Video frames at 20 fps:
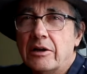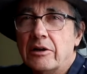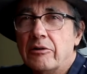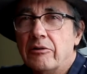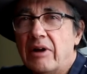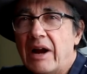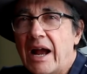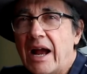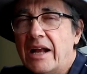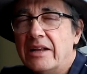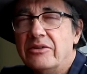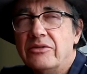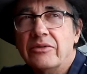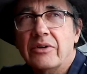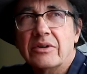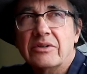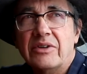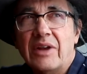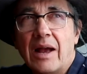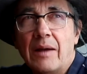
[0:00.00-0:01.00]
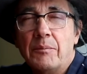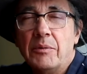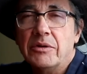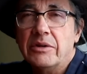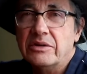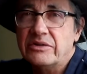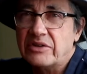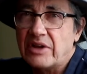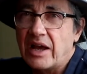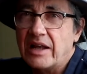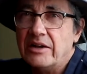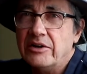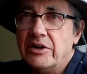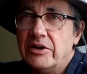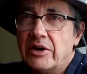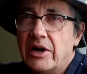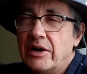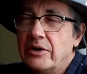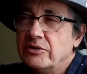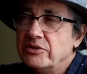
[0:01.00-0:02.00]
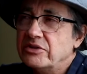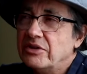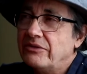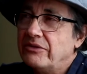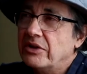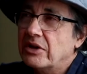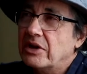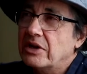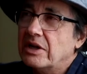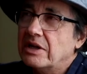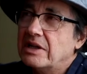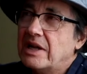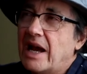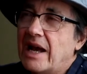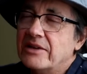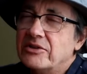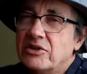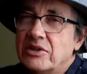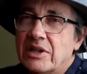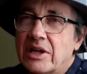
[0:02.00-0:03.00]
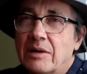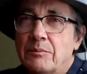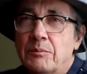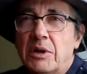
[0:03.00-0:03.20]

a garage, for example, the side of your house if you can attach it there,